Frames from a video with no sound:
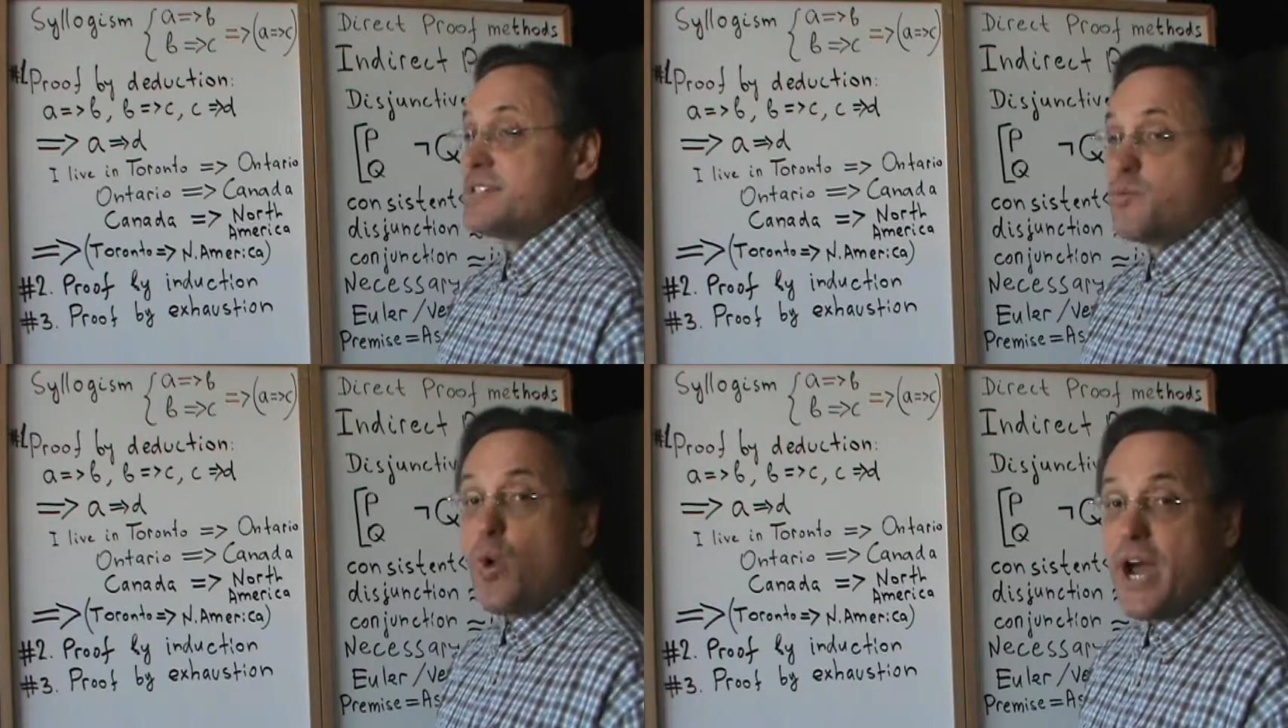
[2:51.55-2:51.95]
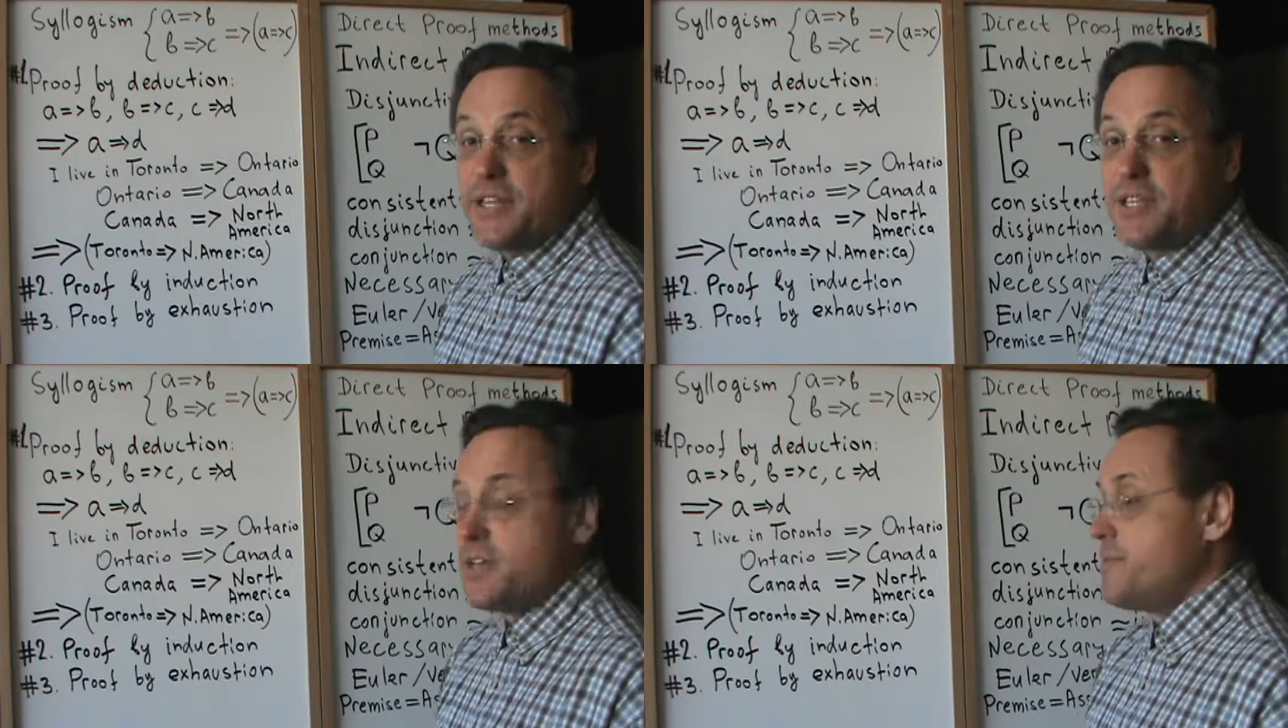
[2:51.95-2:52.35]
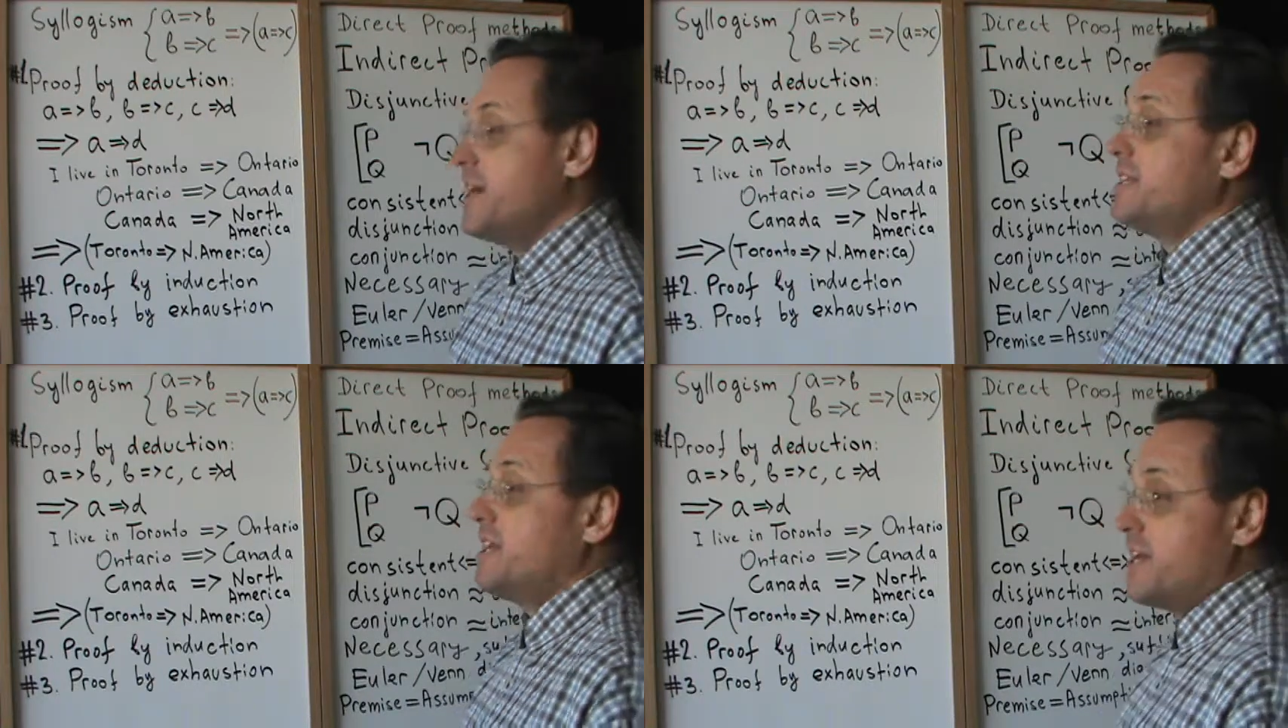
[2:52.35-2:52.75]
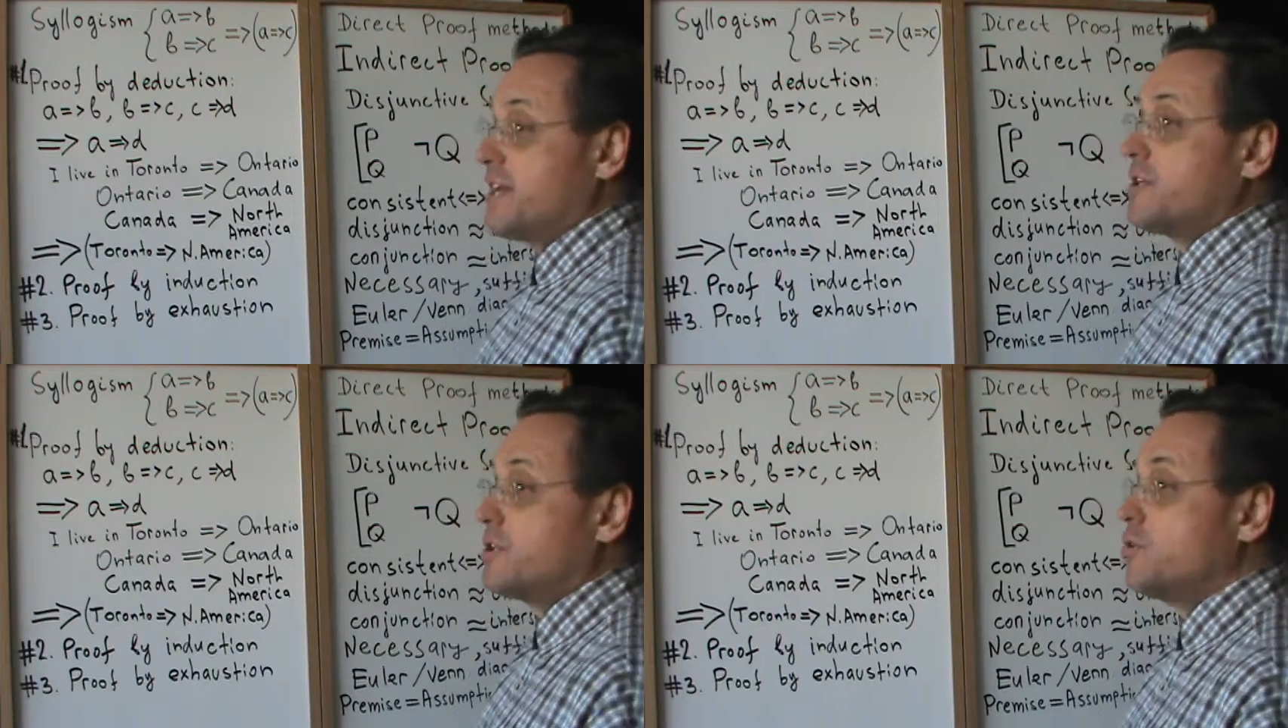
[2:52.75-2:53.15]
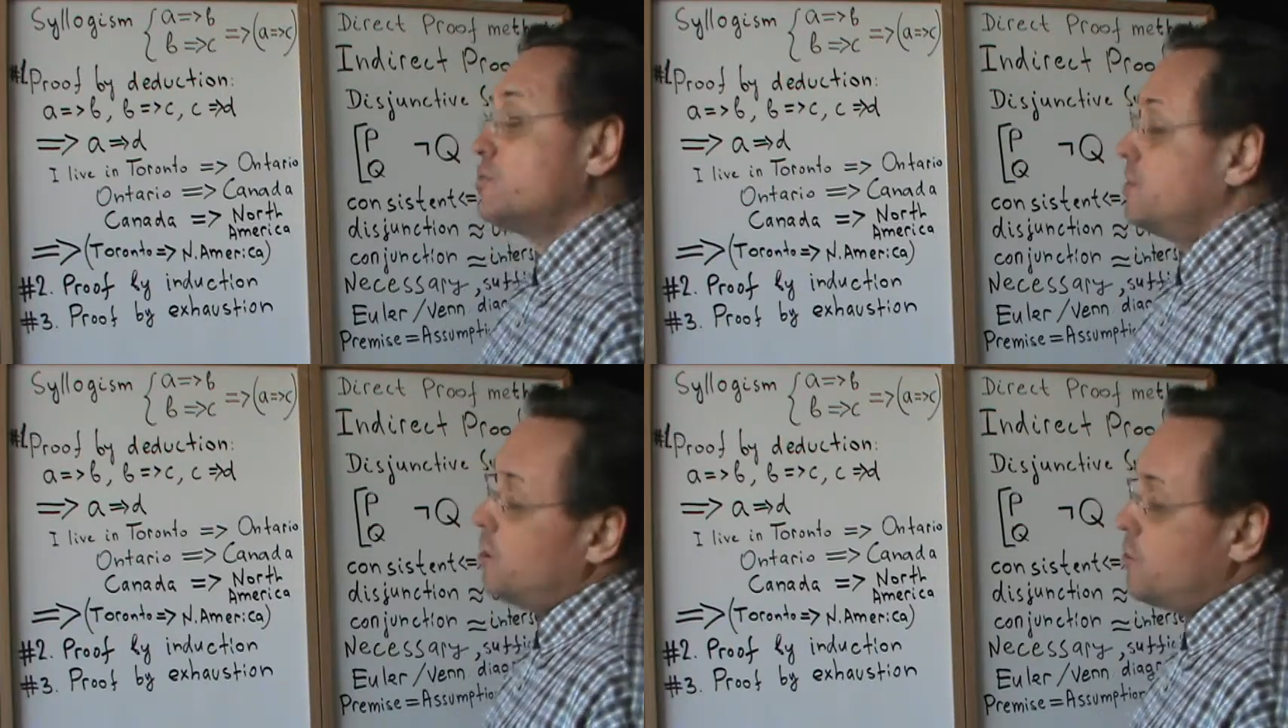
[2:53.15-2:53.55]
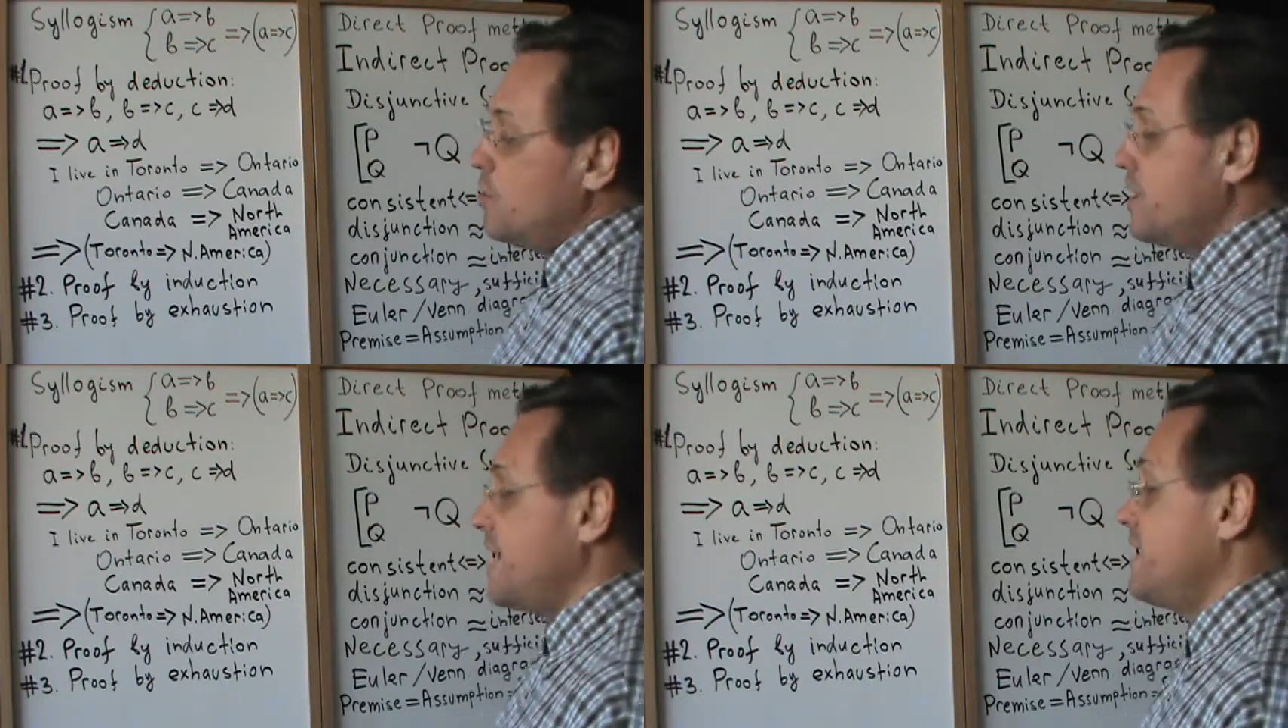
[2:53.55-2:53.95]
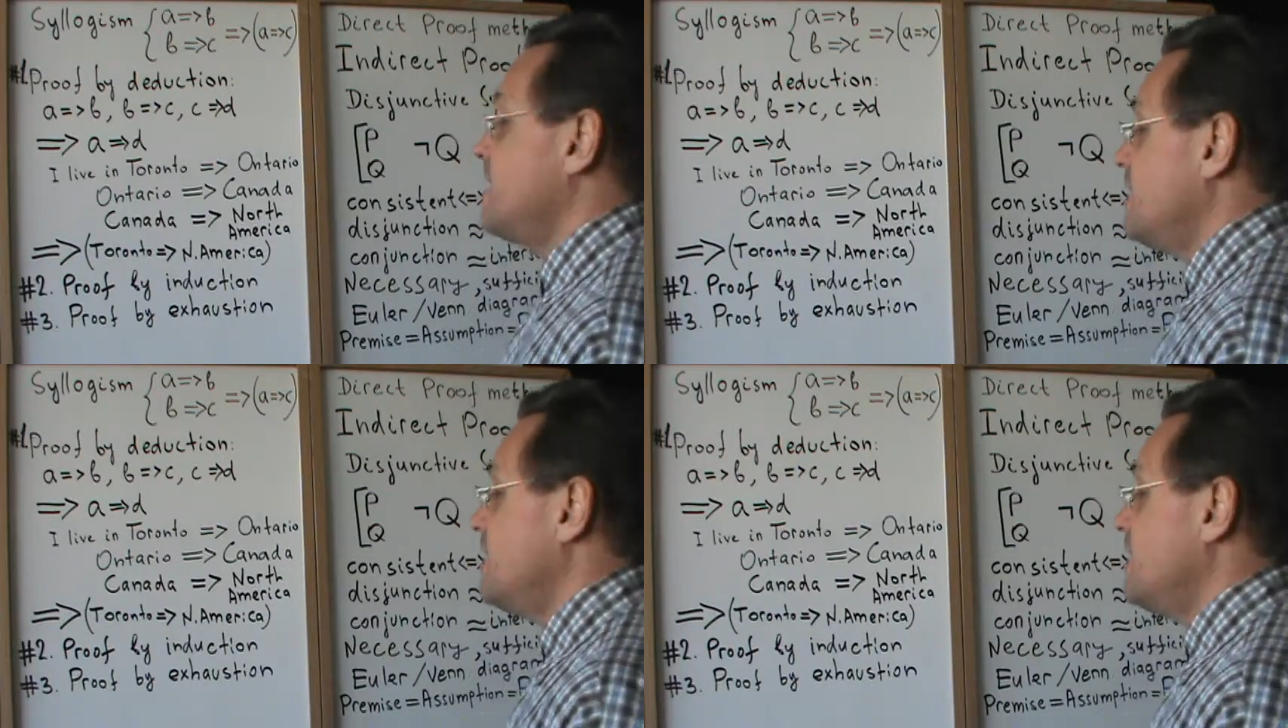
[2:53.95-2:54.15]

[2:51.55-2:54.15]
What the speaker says: white, then I conclude, oh, okay,